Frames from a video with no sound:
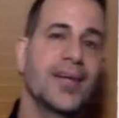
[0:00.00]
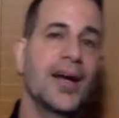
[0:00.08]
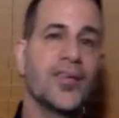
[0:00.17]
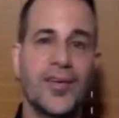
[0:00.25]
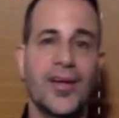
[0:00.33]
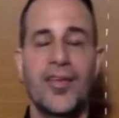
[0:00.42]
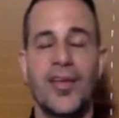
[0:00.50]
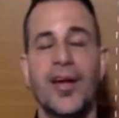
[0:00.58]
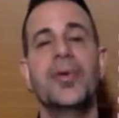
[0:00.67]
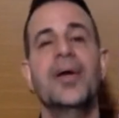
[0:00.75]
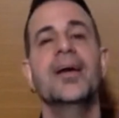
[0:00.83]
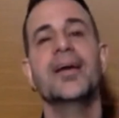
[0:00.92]
outsell
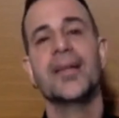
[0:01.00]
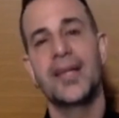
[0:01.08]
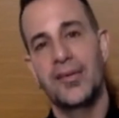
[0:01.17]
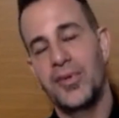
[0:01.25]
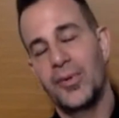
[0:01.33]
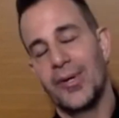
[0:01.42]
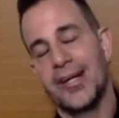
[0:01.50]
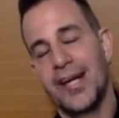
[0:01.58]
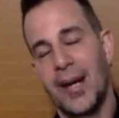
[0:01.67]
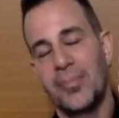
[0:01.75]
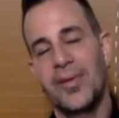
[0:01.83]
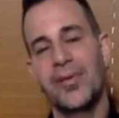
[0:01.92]
them. If you are
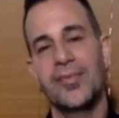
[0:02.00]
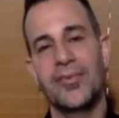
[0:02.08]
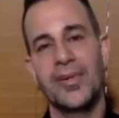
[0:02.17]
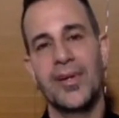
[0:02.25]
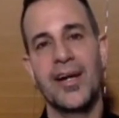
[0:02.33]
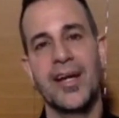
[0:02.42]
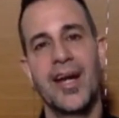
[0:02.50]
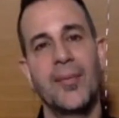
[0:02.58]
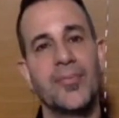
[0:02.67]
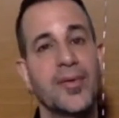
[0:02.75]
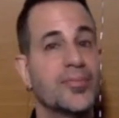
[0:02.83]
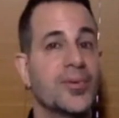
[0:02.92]
captive, if you're not
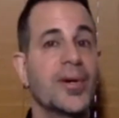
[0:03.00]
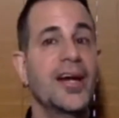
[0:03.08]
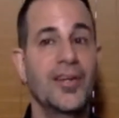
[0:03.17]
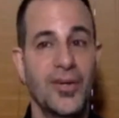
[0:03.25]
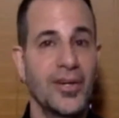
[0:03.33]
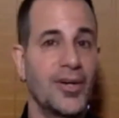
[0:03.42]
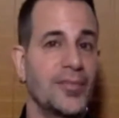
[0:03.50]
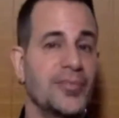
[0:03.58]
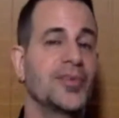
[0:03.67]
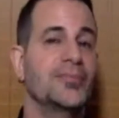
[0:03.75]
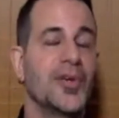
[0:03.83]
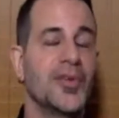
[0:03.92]
captive, great. You can offer
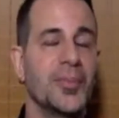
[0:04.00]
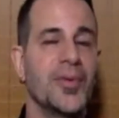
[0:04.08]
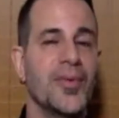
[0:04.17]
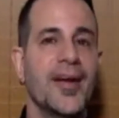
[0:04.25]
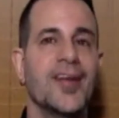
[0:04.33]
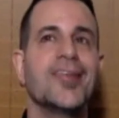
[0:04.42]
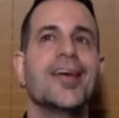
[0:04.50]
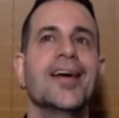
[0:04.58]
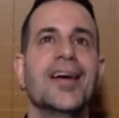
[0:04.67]
multiple things.